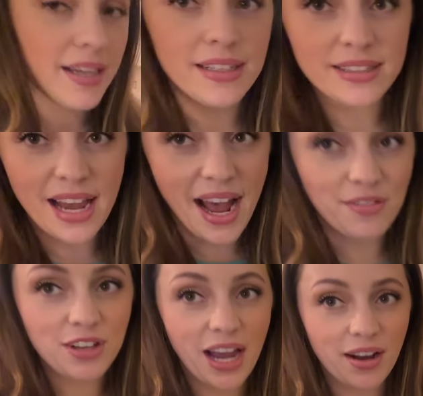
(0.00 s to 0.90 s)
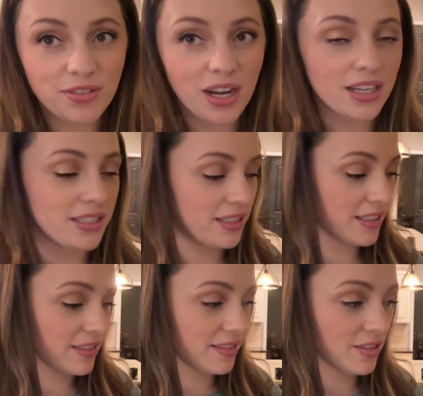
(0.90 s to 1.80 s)
It is a half calf kind
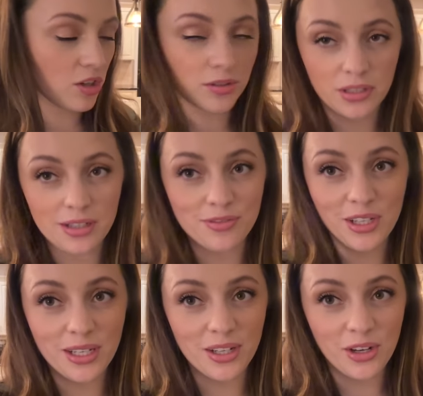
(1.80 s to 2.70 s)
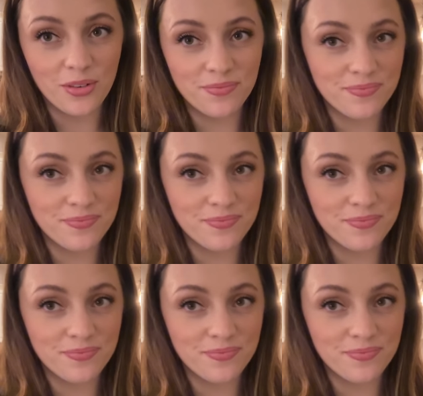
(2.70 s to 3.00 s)
of early evening, you know?